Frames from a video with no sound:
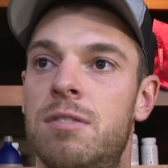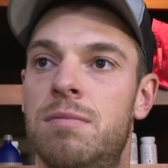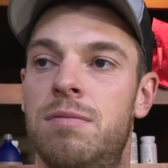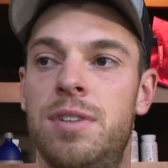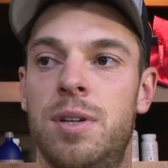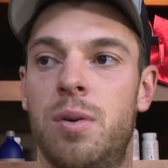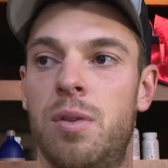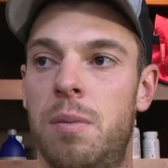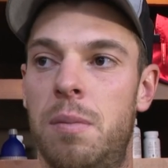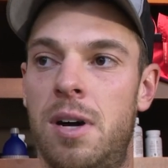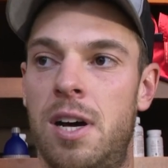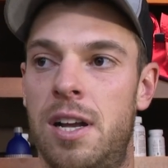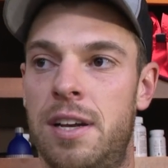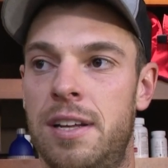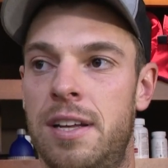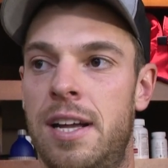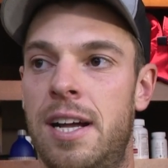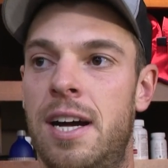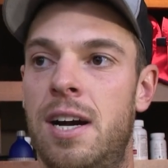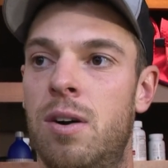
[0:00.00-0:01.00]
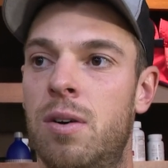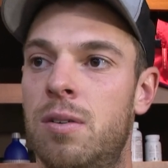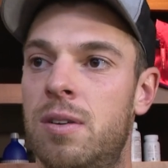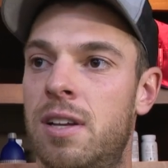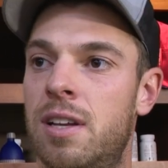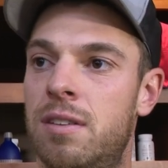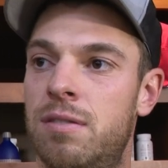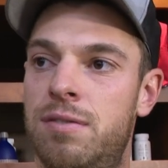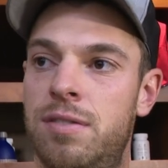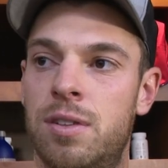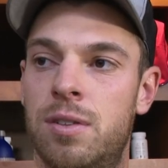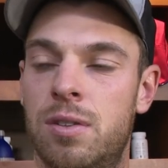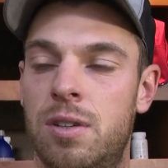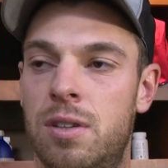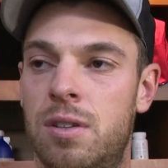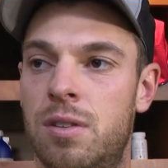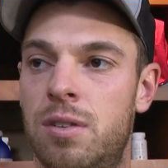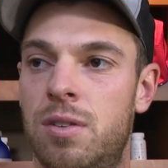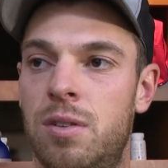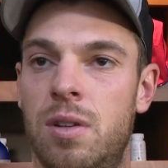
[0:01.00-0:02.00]
feeling the body out, get, feeling
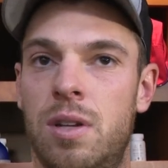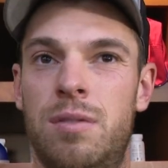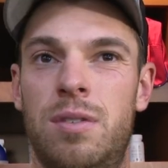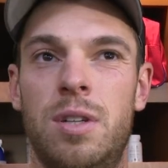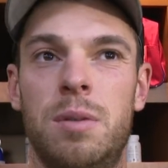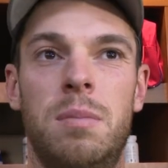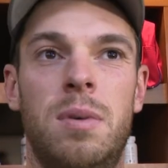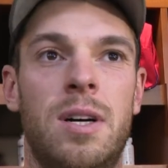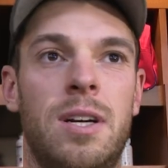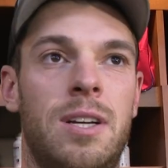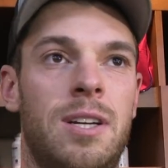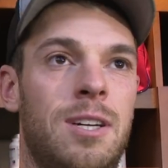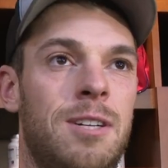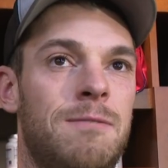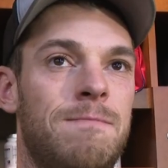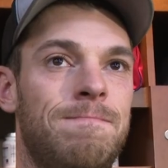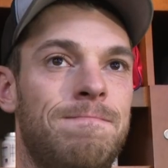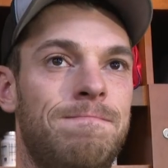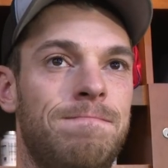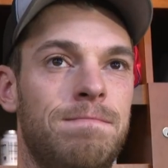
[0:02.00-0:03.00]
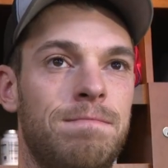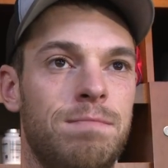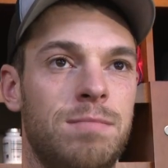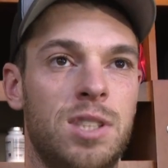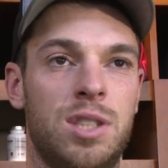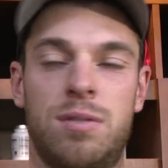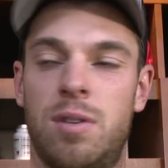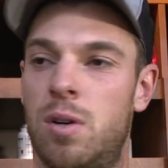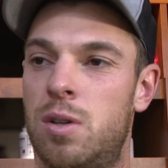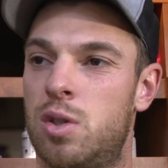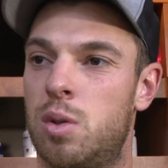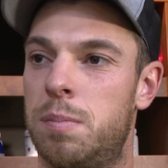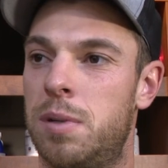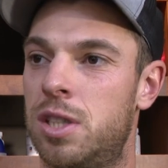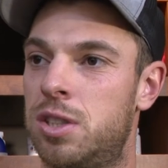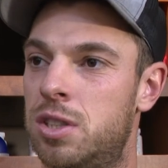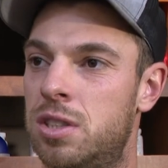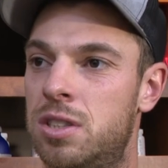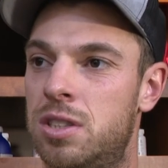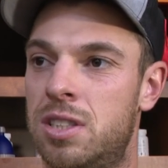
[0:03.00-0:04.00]
good in the delivery. But um, as far as the
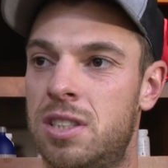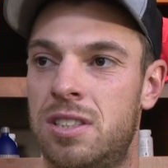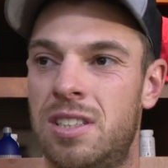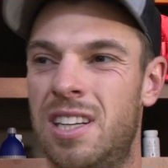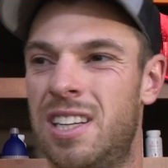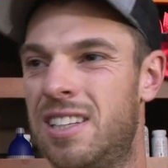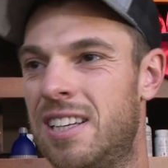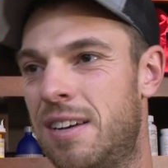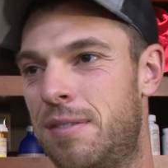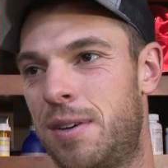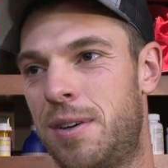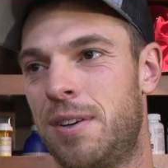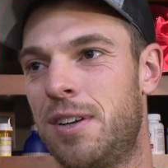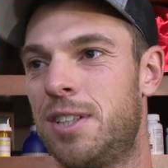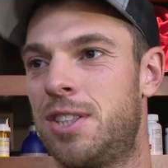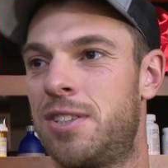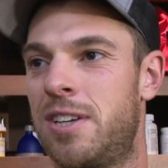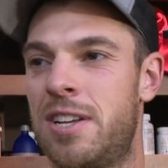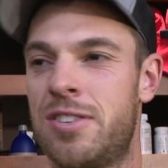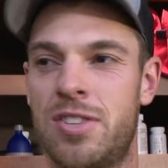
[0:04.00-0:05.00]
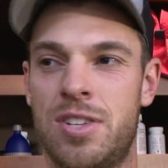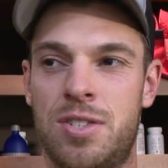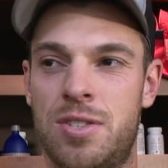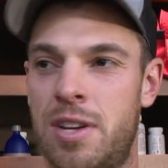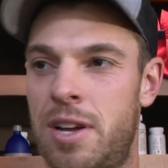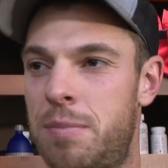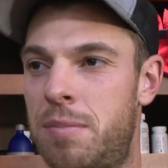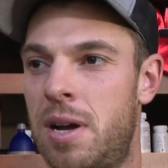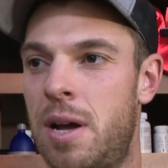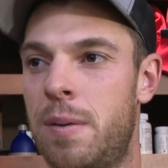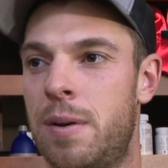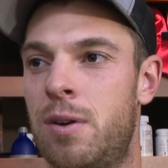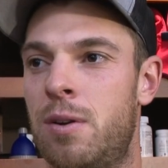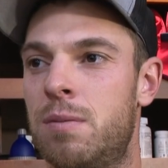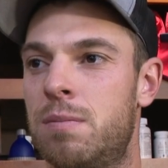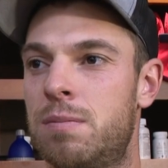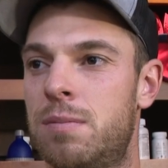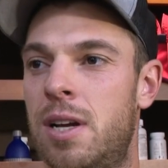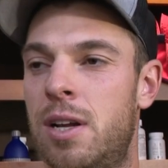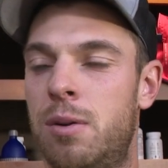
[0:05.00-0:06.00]
pitches, it, it never really translates. So I probably don't
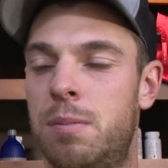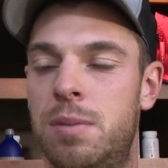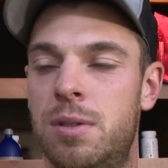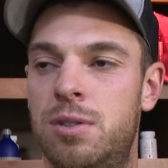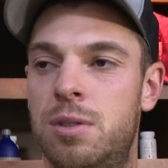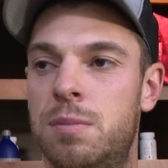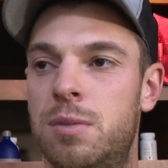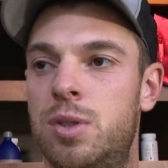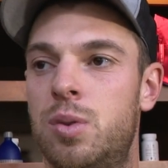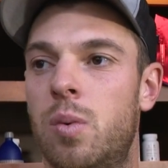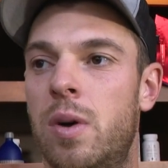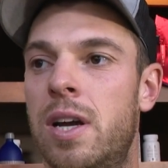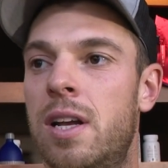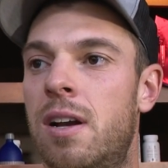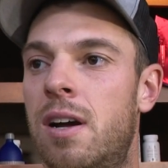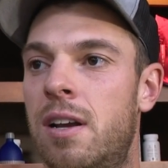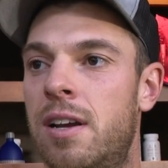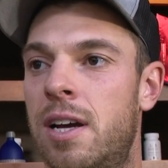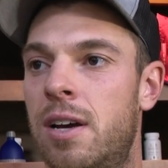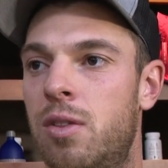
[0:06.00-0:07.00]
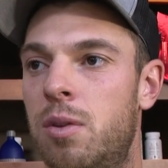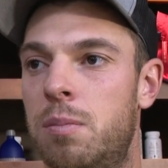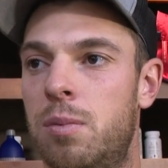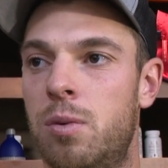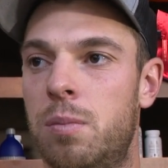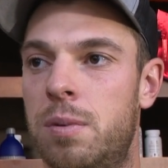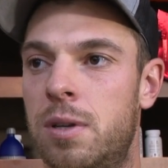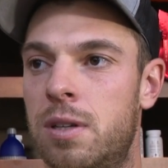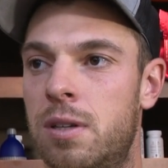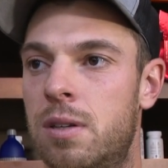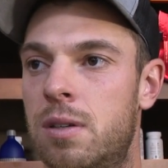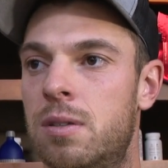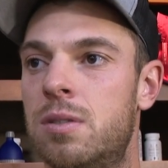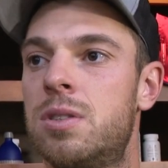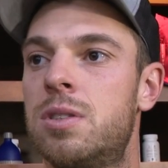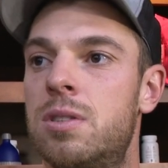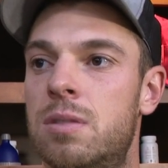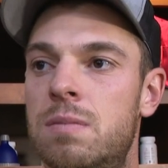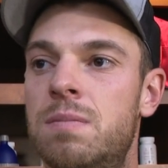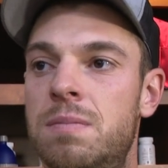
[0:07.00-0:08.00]
I don't put too much weight on how the bullpen
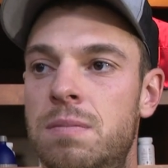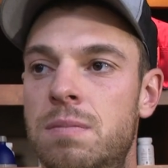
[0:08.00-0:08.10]
goes.